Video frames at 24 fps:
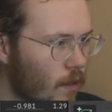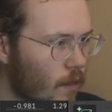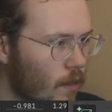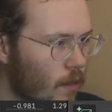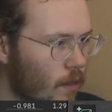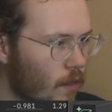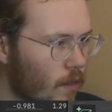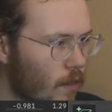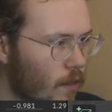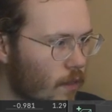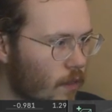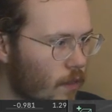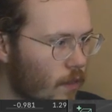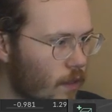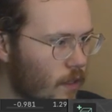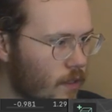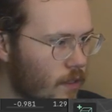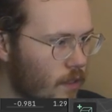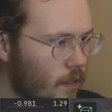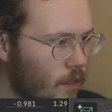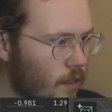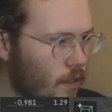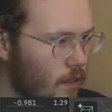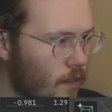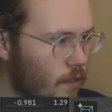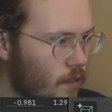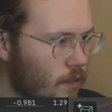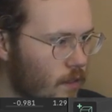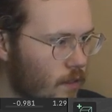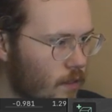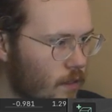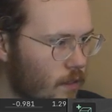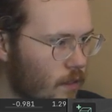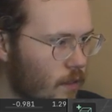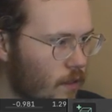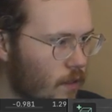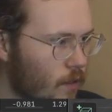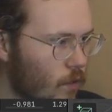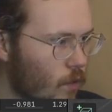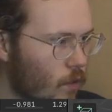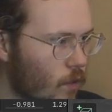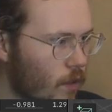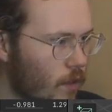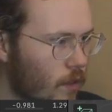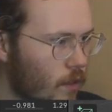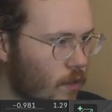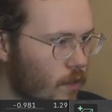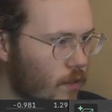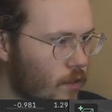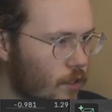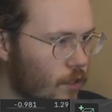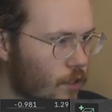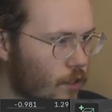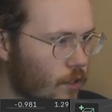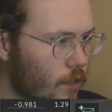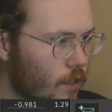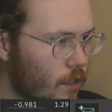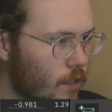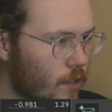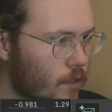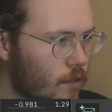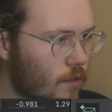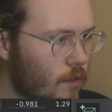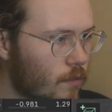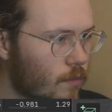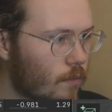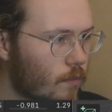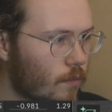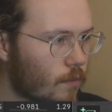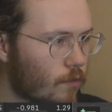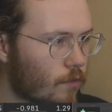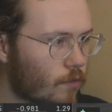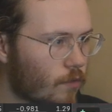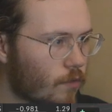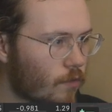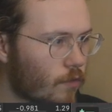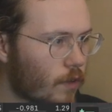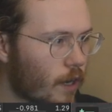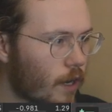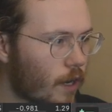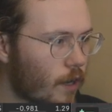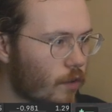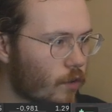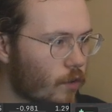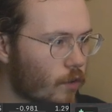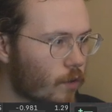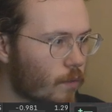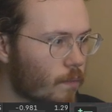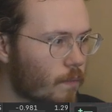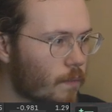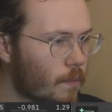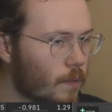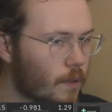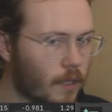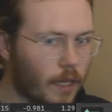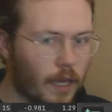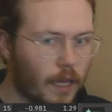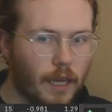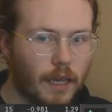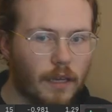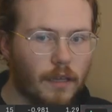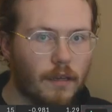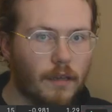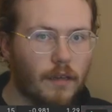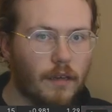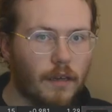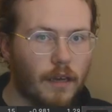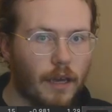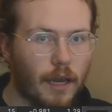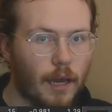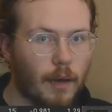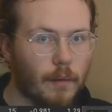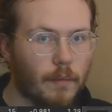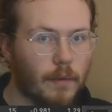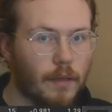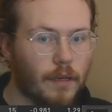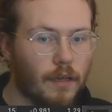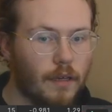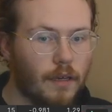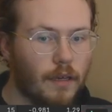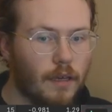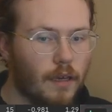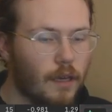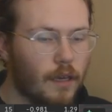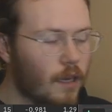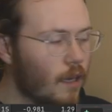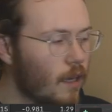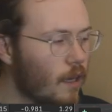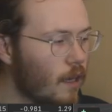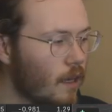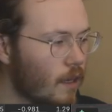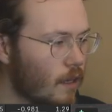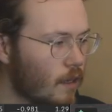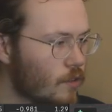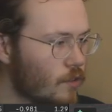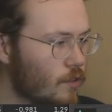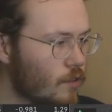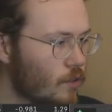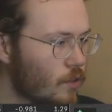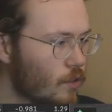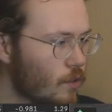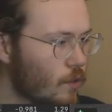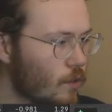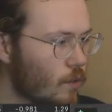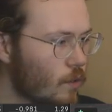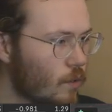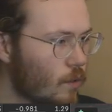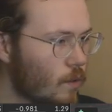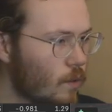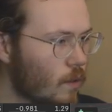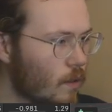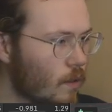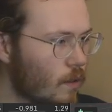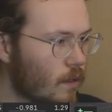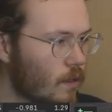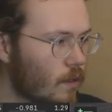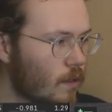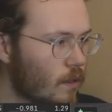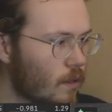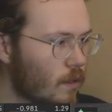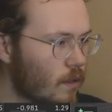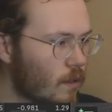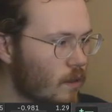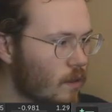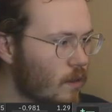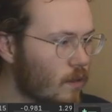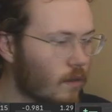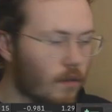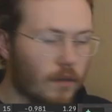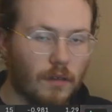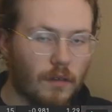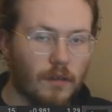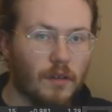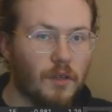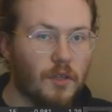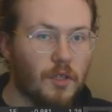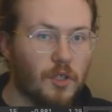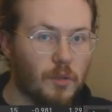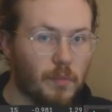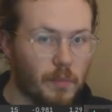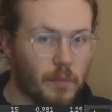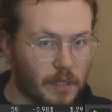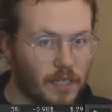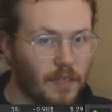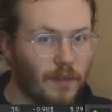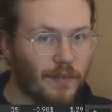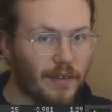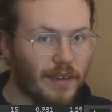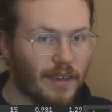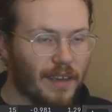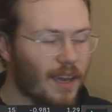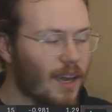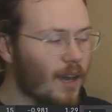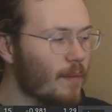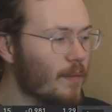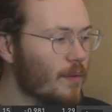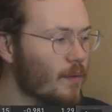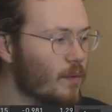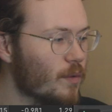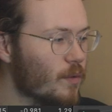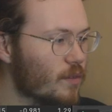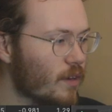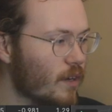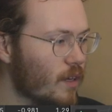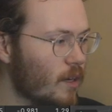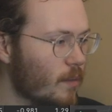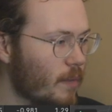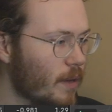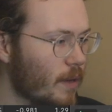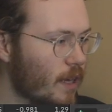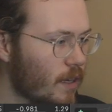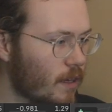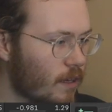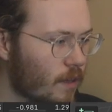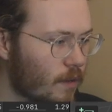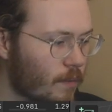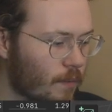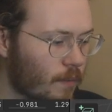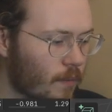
This is going to turn this rather plain cabin into the specific cabin we're trying to make.